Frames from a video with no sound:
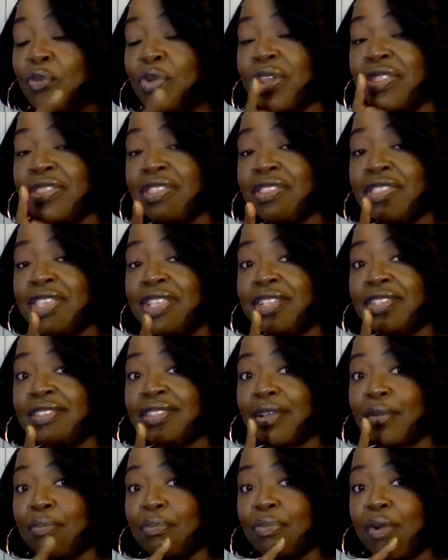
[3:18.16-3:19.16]
the things
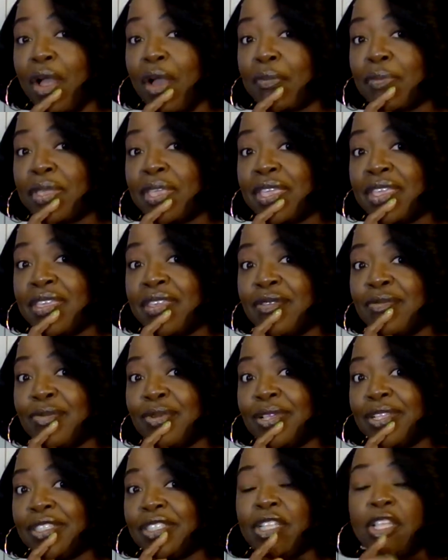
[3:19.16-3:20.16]
that brought me in
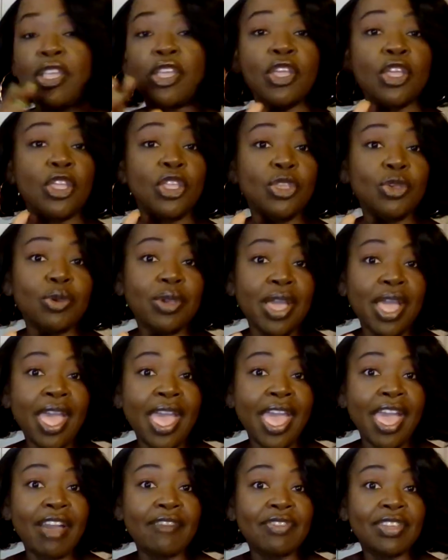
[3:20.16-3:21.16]
was you could
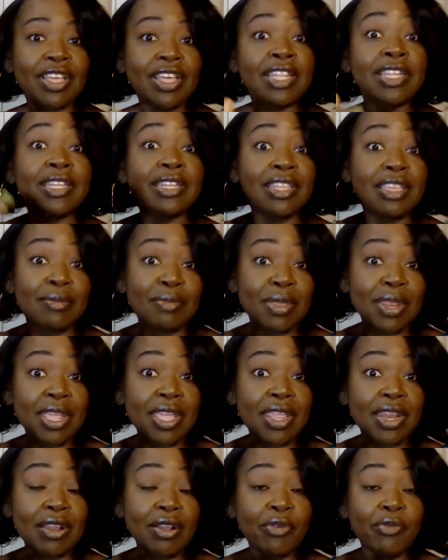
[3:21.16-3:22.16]
have
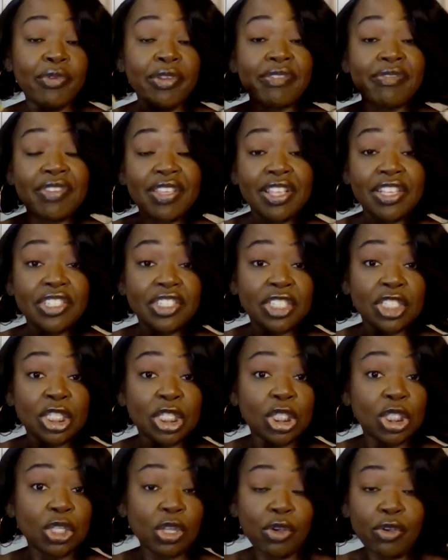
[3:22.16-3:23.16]
unlimited
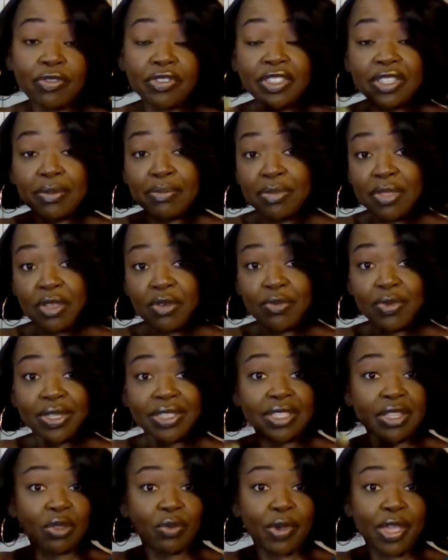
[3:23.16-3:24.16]
revisions. So if something
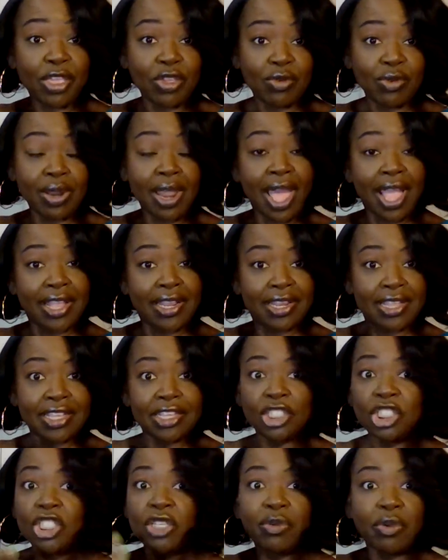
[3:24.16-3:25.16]
wasn't the way you liked
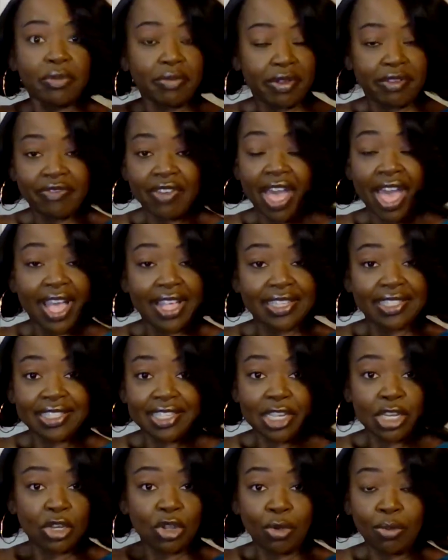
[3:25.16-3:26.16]
it, she would revise
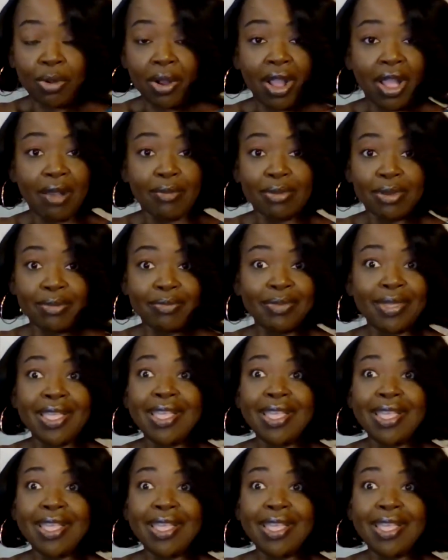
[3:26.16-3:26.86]
it, no problem.